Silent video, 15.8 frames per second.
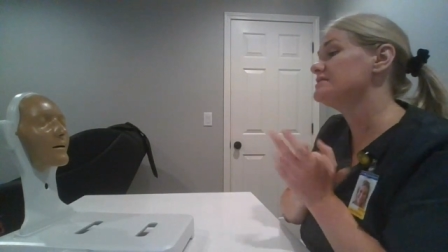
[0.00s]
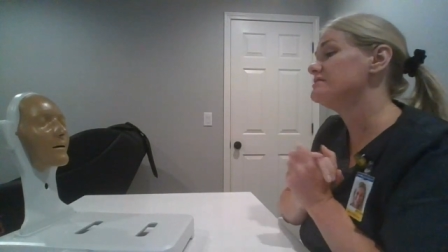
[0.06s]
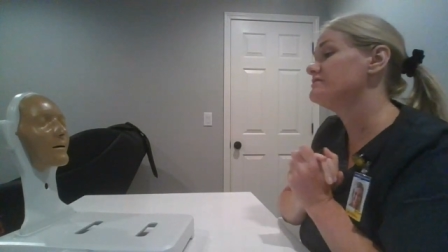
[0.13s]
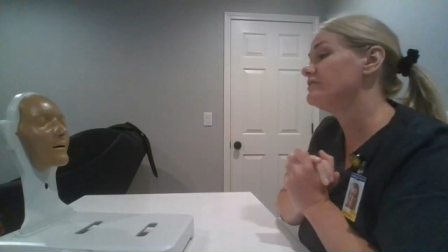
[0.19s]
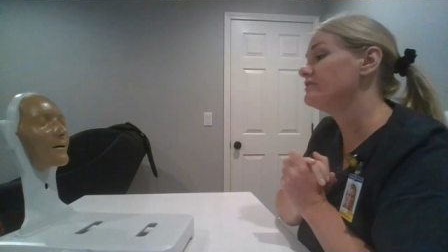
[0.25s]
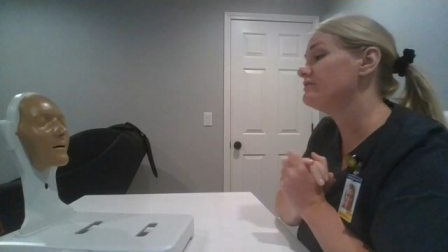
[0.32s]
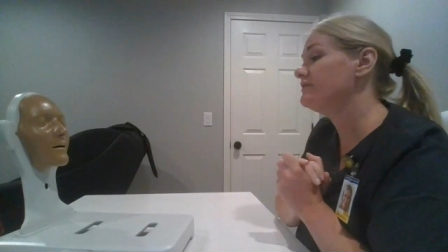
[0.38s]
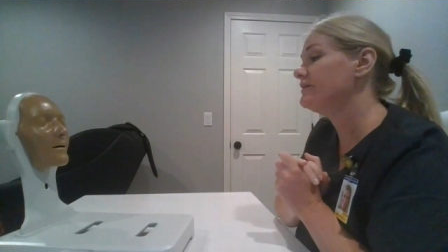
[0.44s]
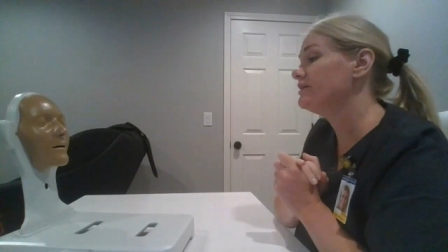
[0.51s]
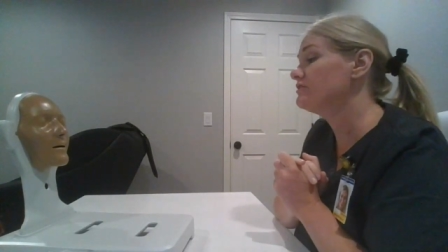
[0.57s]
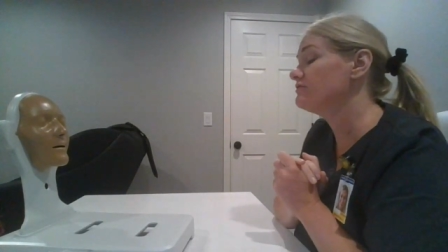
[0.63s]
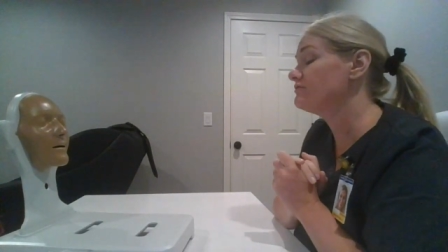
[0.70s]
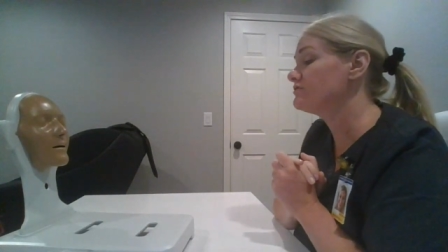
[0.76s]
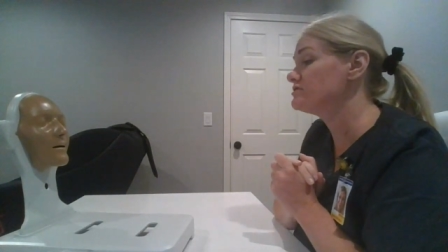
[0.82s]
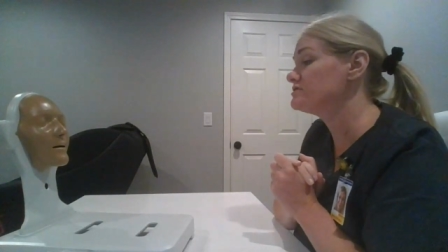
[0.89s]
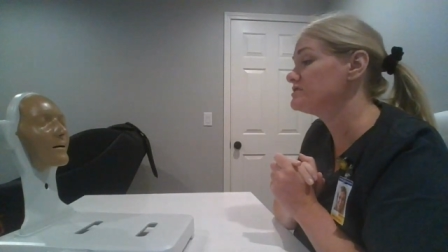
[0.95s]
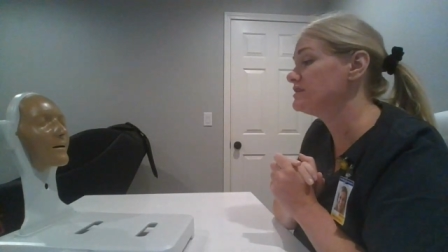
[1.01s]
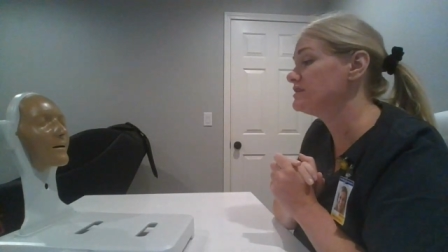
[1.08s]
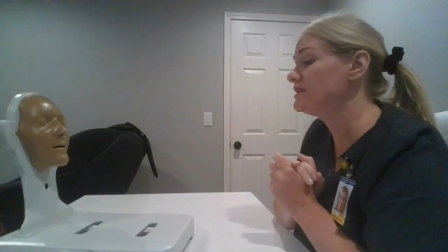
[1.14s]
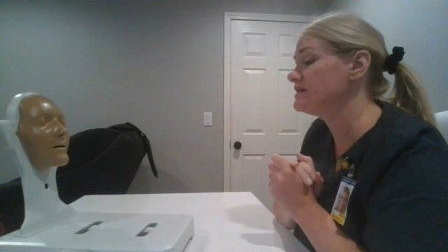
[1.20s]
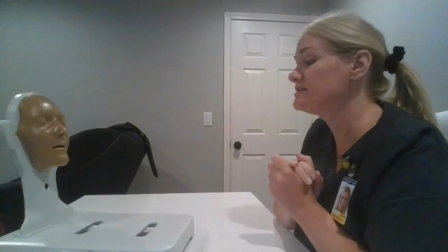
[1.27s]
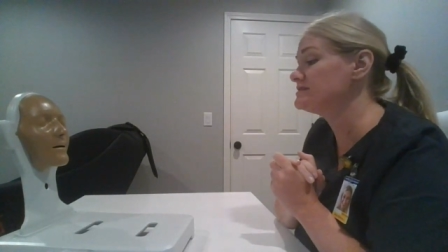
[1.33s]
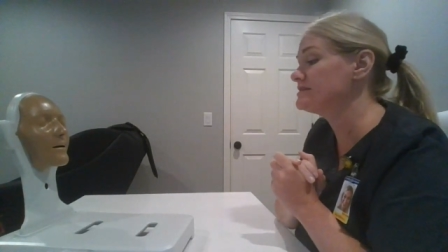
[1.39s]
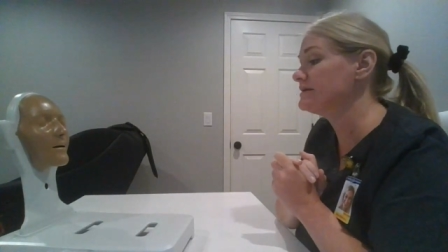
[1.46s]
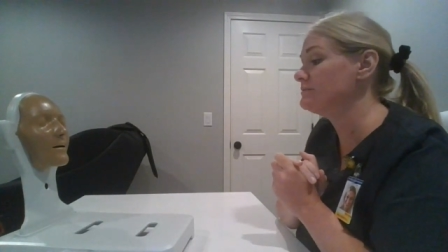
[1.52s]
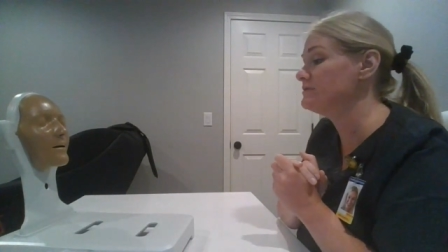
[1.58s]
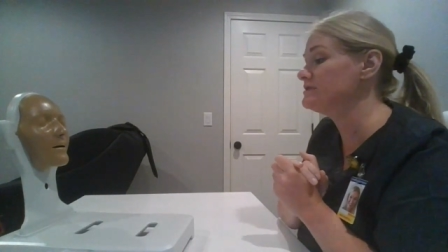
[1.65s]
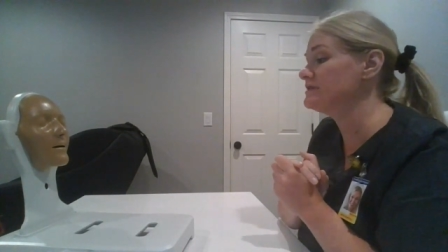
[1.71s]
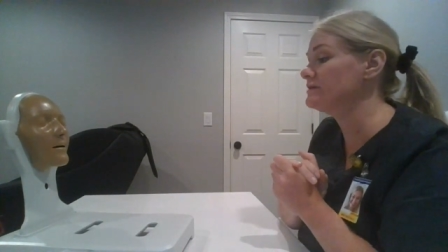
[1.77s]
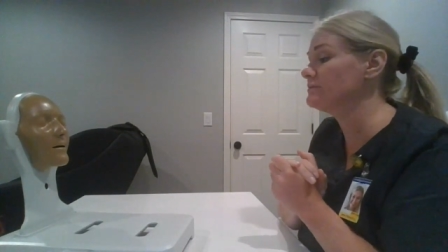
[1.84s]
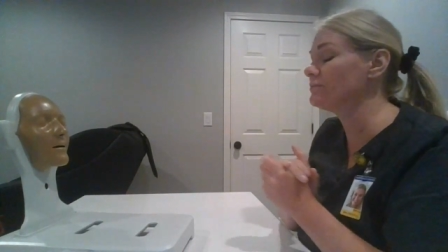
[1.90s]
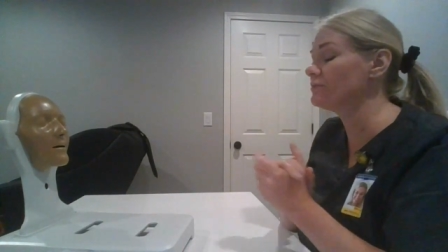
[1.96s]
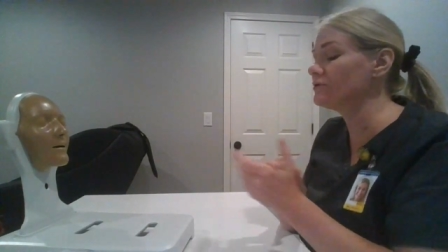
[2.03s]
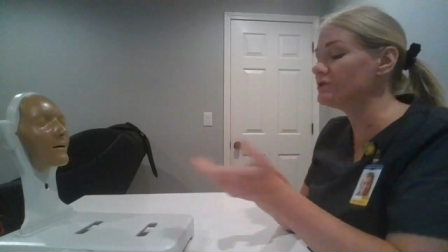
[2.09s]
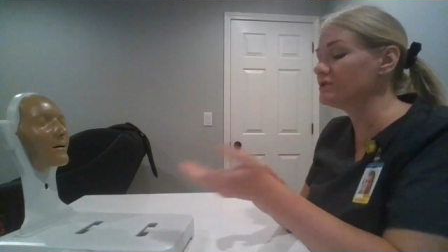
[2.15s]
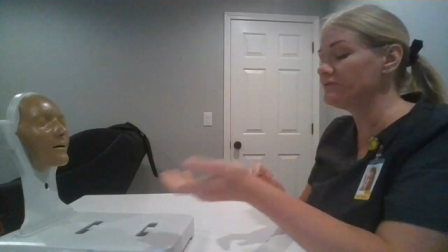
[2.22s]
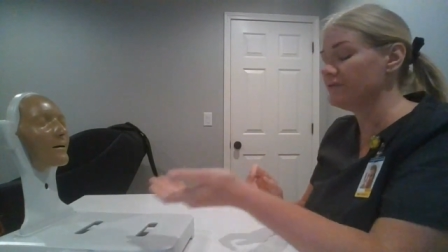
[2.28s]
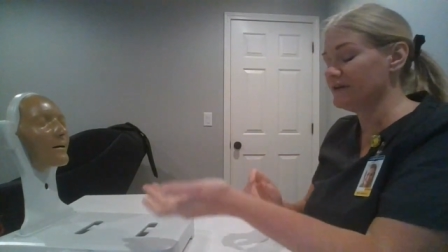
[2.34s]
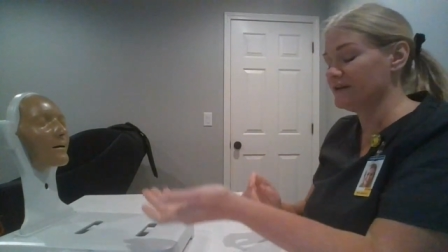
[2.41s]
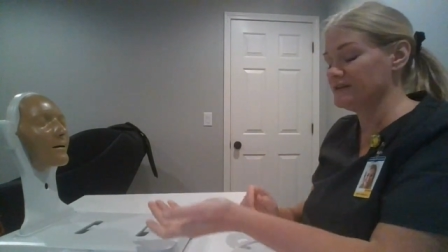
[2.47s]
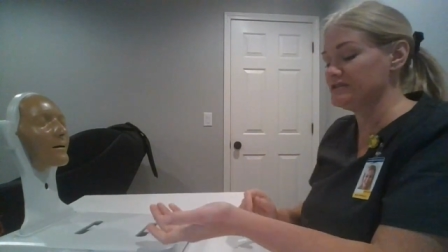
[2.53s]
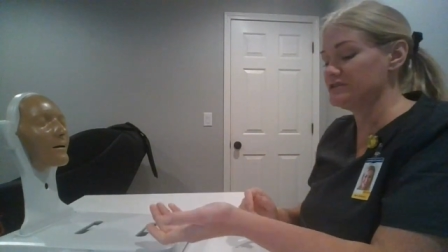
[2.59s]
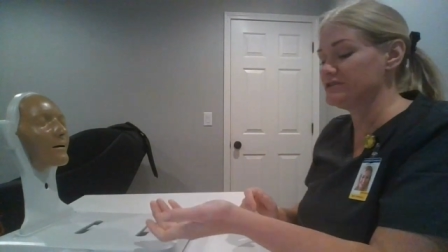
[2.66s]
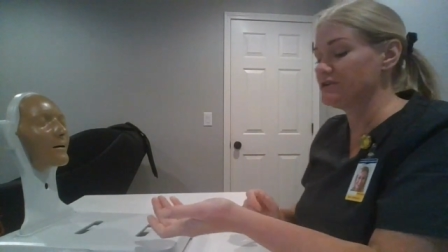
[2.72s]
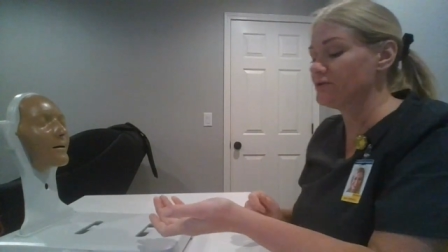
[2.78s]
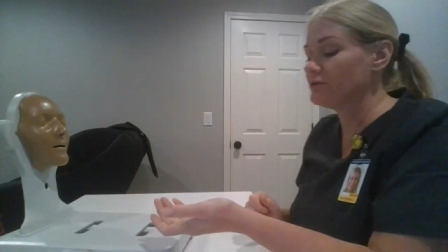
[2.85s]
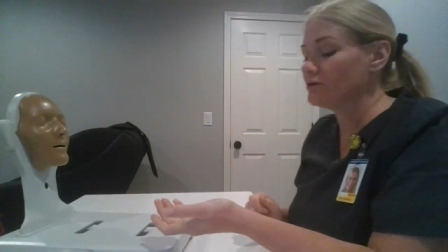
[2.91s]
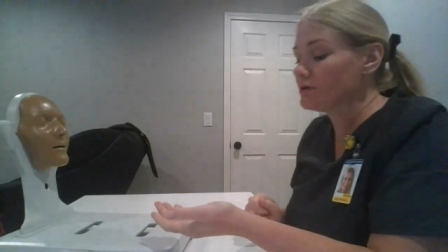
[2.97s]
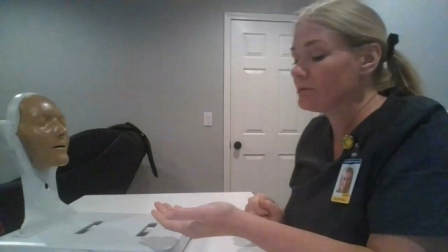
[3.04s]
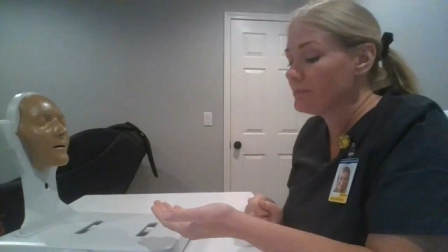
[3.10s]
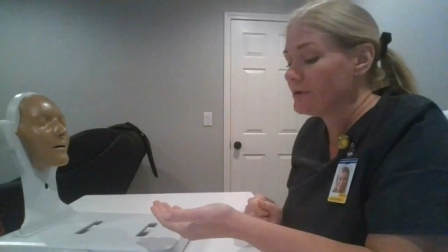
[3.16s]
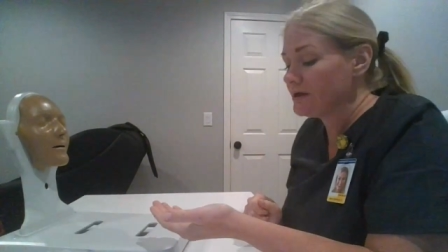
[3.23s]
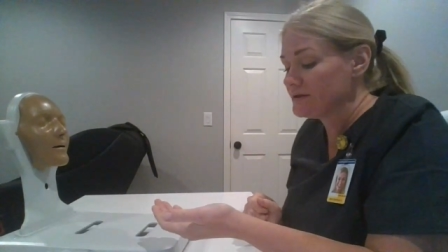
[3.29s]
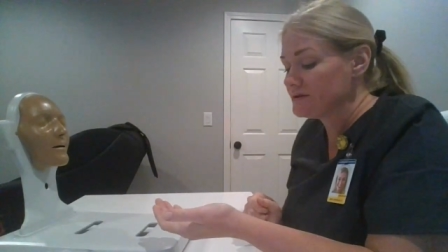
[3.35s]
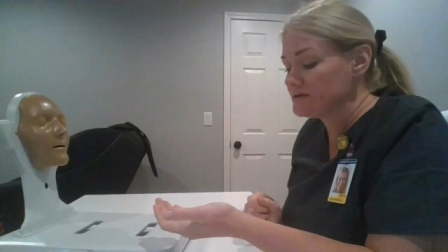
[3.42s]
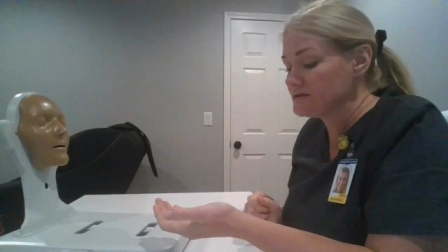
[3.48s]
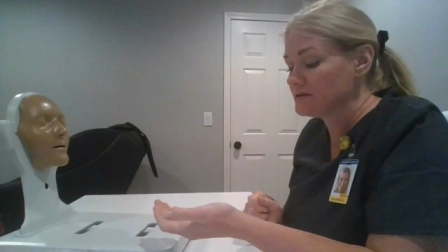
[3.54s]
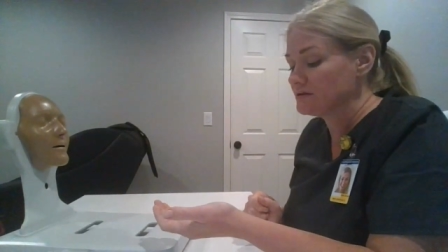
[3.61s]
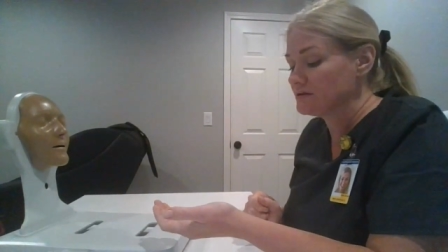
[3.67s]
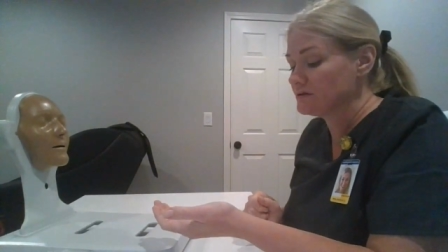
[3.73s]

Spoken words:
to verify your first and last name and date of birth. If I can see your armband.